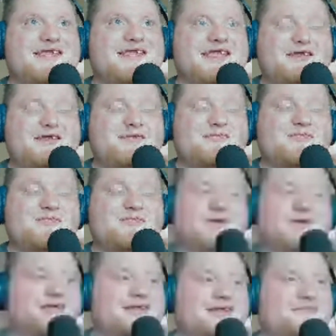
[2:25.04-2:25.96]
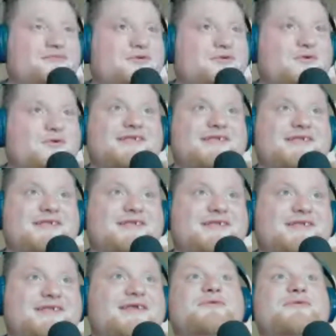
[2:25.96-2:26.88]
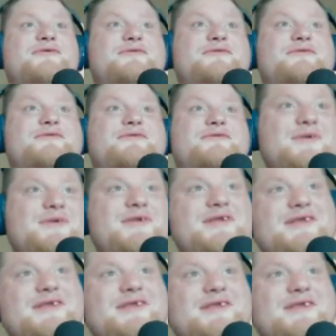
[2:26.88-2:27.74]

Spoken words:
But of course, he's unable to succeed in